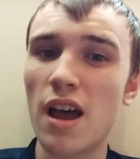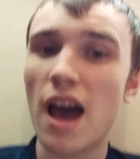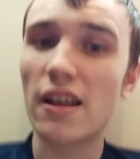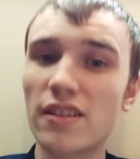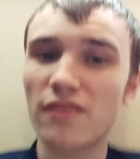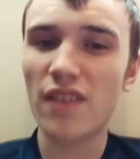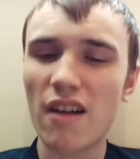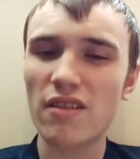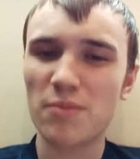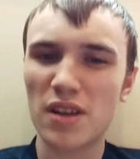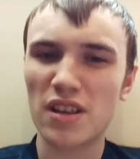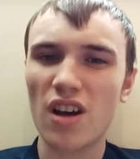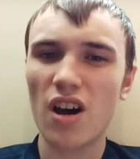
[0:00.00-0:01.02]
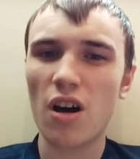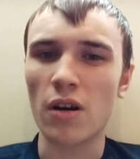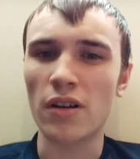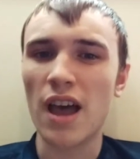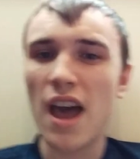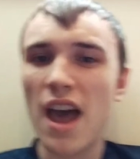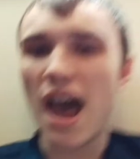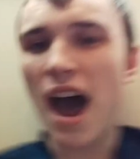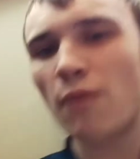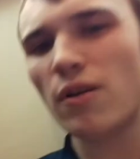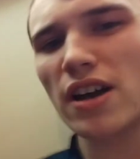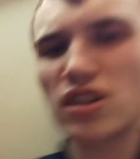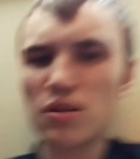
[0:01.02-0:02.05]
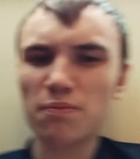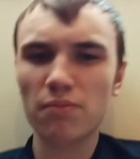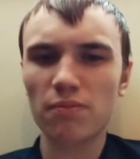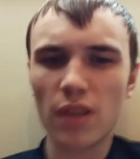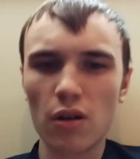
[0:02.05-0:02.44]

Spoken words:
and a very bizarre one. And we're just